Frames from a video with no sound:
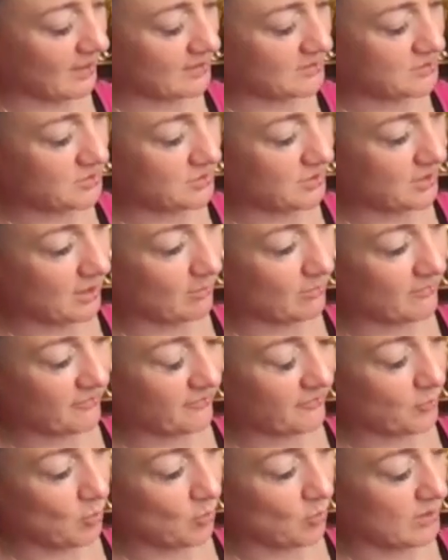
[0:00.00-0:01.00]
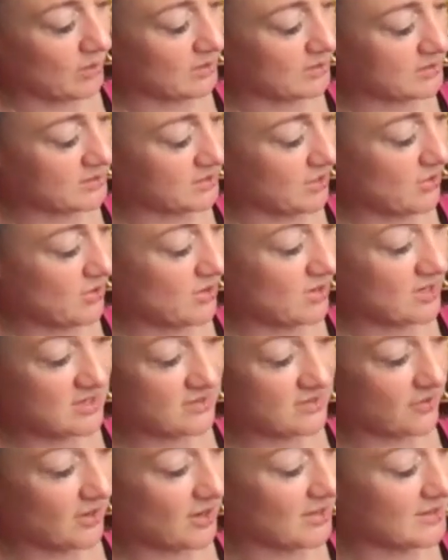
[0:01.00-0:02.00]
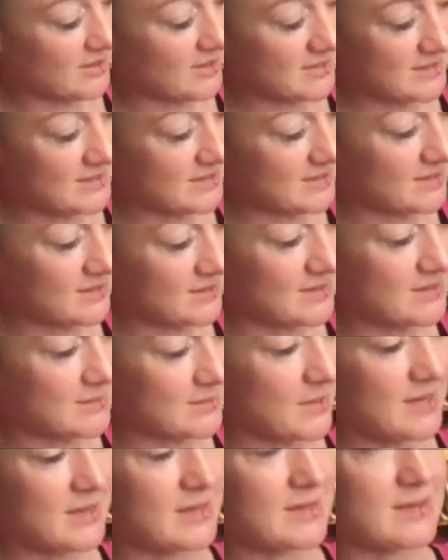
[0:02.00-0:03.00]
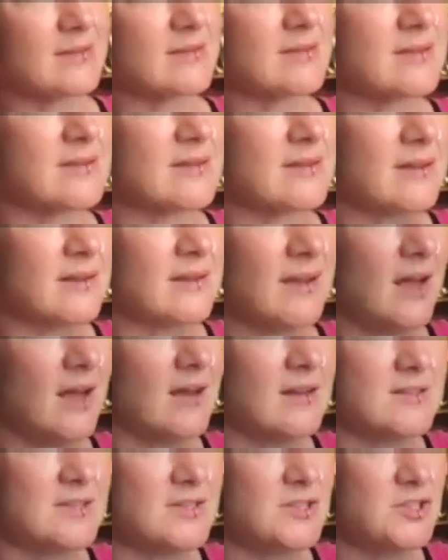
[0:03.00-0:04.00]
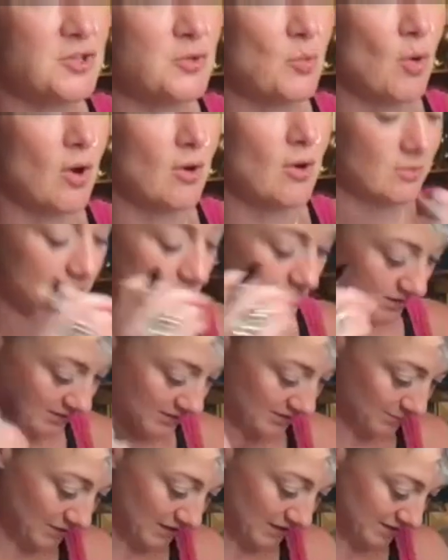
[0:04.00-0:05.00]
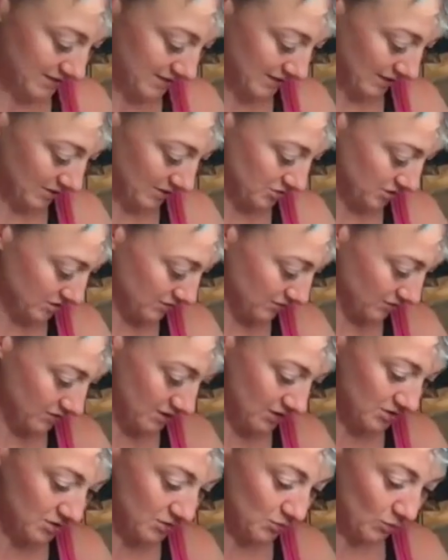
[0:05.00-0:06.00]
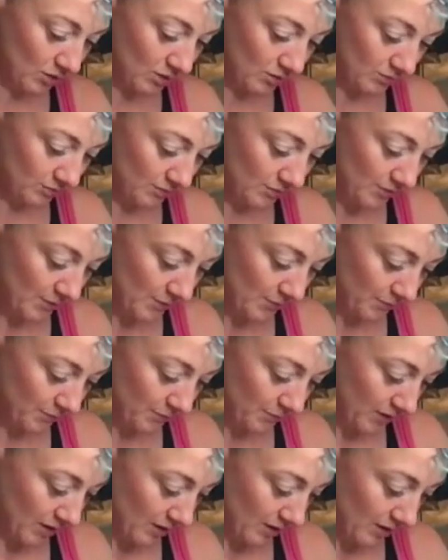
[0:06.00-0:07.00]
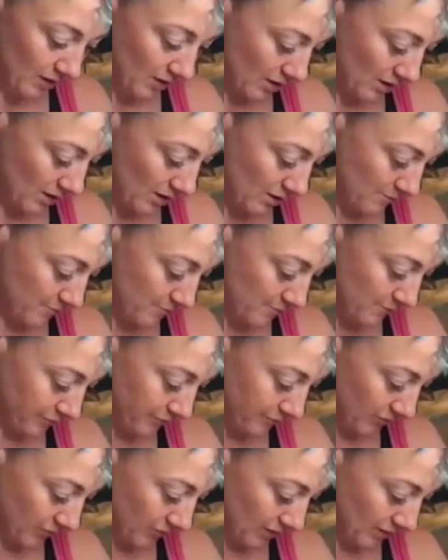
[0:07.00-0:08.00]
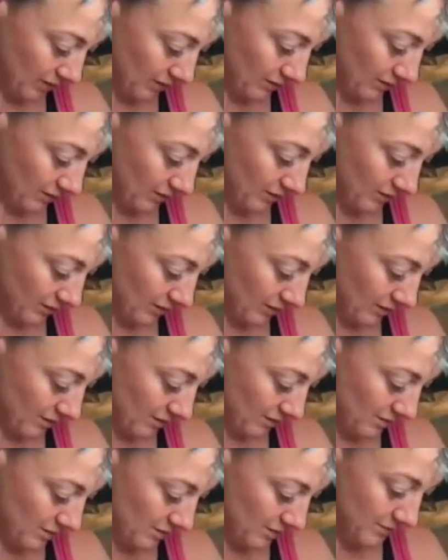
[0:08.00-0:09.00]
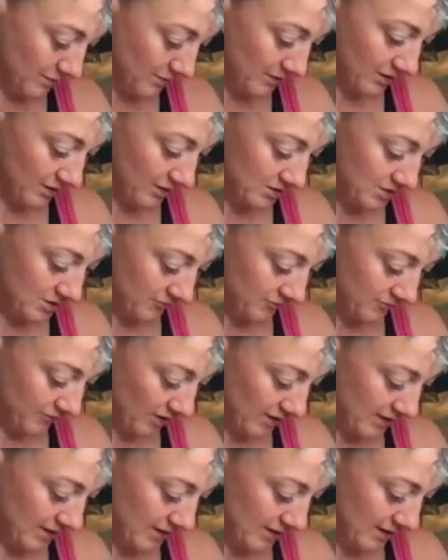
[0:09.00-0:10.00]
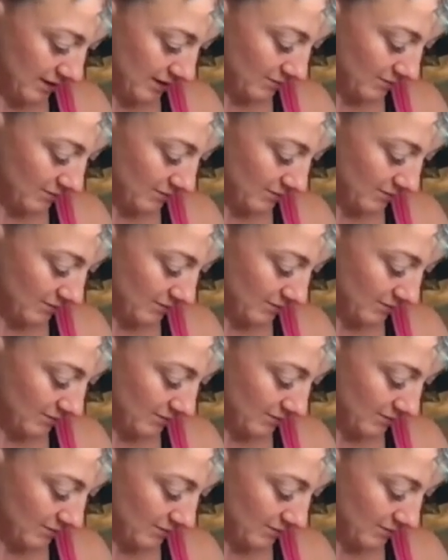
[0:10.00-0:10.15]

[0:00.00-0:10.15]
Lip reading: as you come forward. So you can divide this into as many colors as you want, as many sections as you want. I'm going to divide